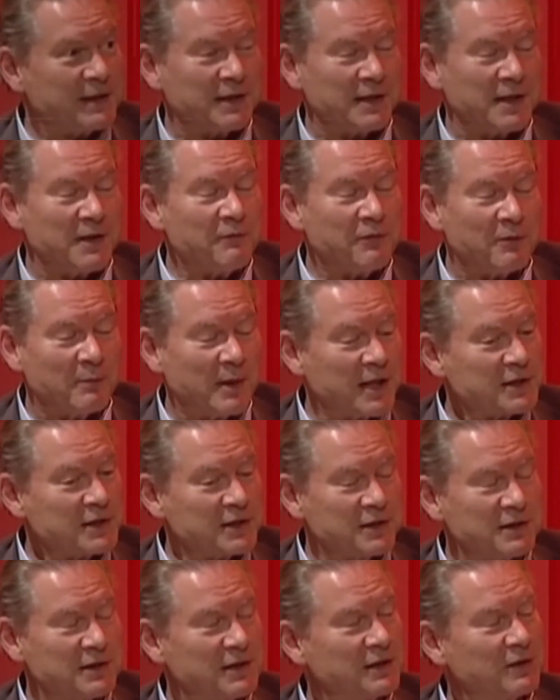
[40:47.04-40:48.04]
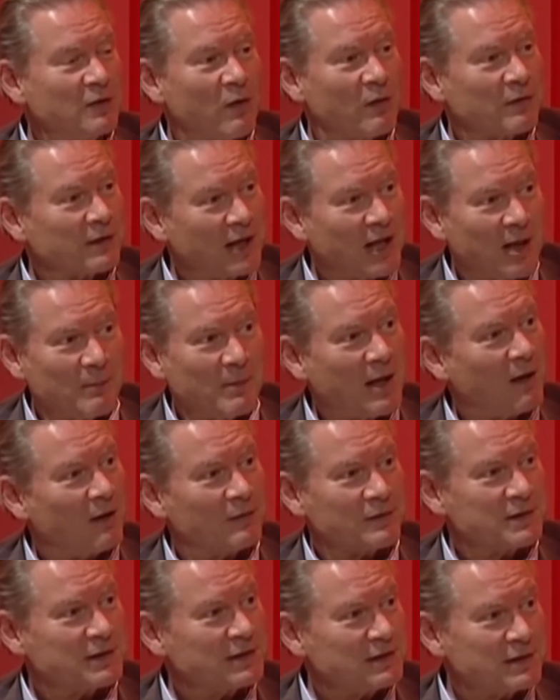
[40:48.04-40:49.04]
the information did not come
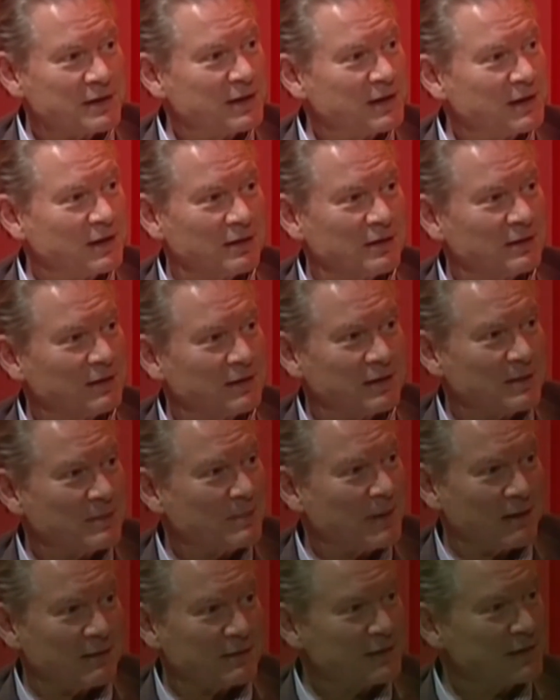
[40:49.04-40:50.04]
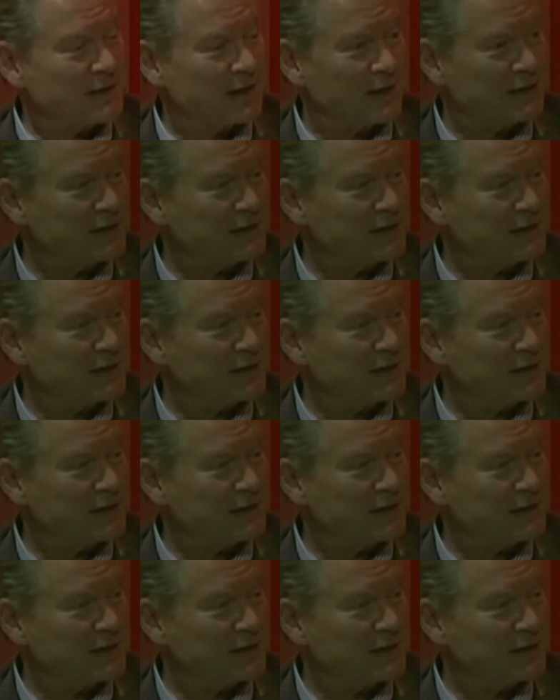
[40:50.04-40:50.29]
out until about uh,